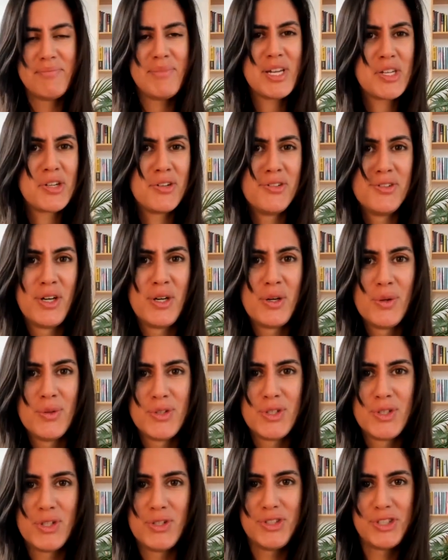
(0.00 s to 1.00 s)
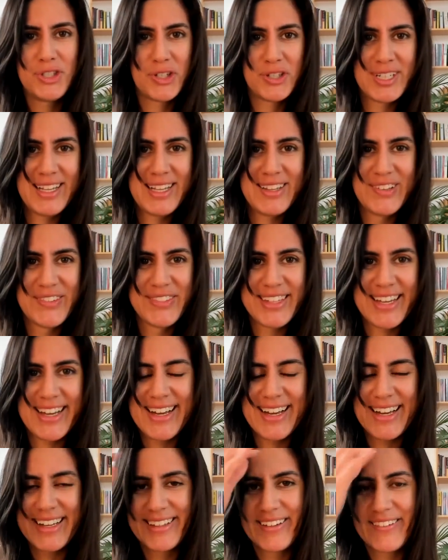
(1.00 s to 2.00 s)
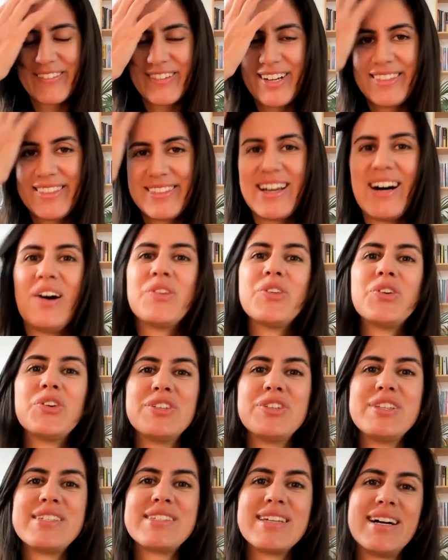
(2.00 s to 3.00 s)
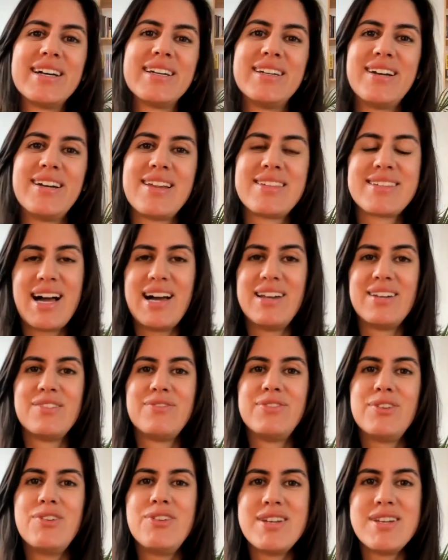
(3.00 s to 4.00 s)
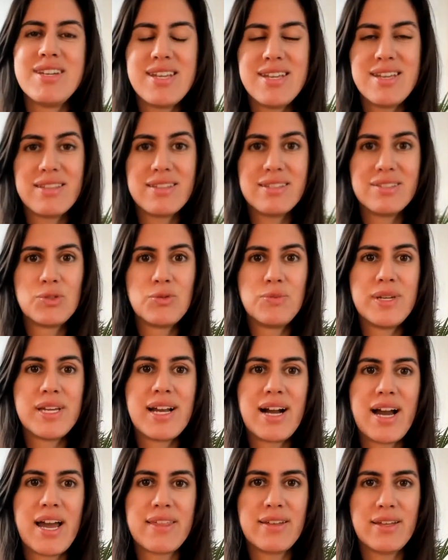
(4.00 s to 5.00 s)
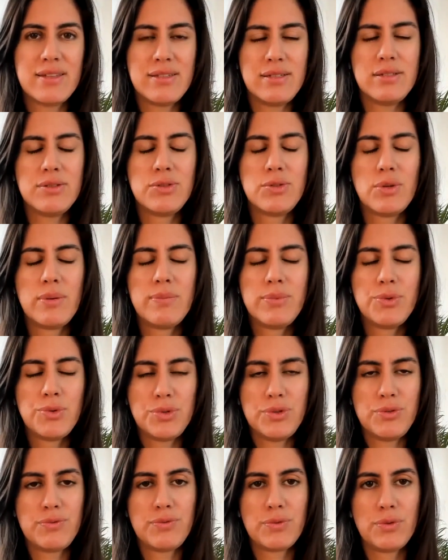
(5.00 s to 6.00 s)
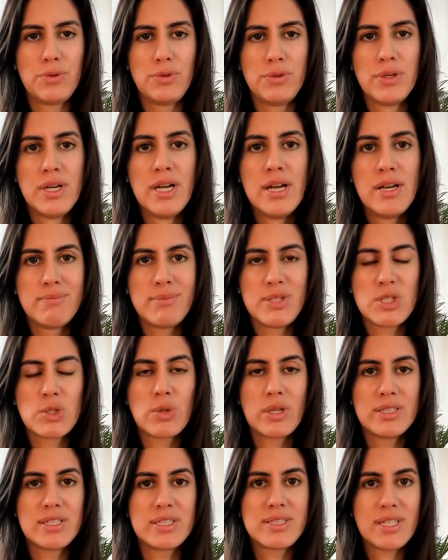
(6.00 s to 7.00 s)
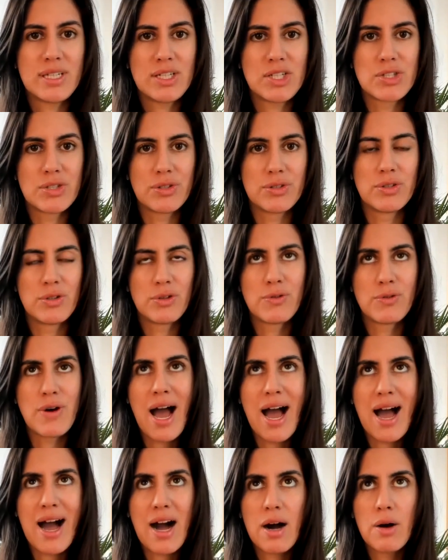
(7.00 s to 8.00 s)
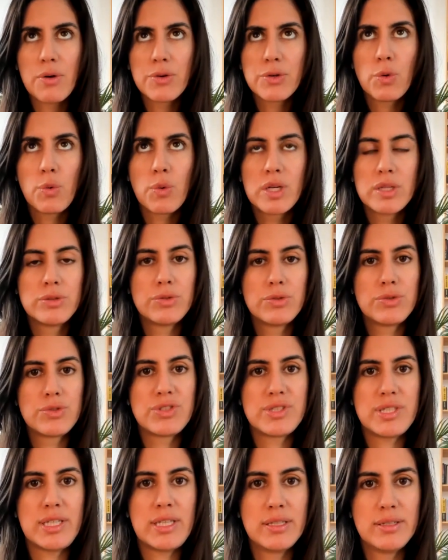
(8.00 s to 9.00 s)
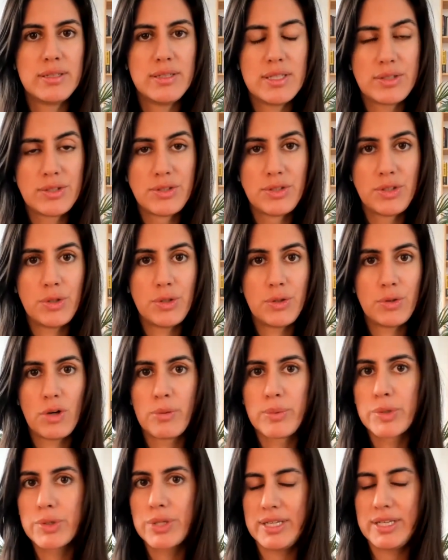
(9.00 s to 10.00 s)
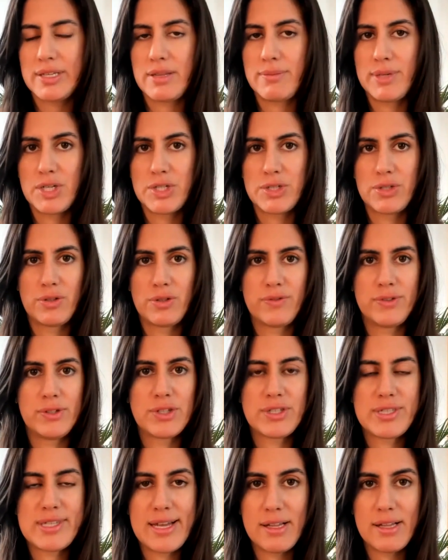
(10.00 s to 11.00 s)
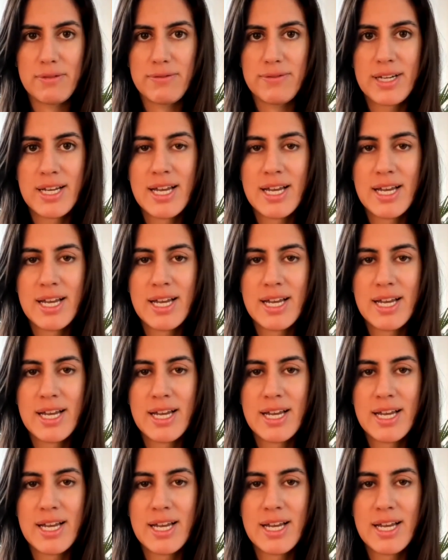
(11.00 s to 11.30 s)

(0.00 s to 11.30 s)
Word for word: Make your notes, journal on that, write down your desires, and if you need to be guided into a beautiful visualization of how you want to see this new upgraded version of yourself,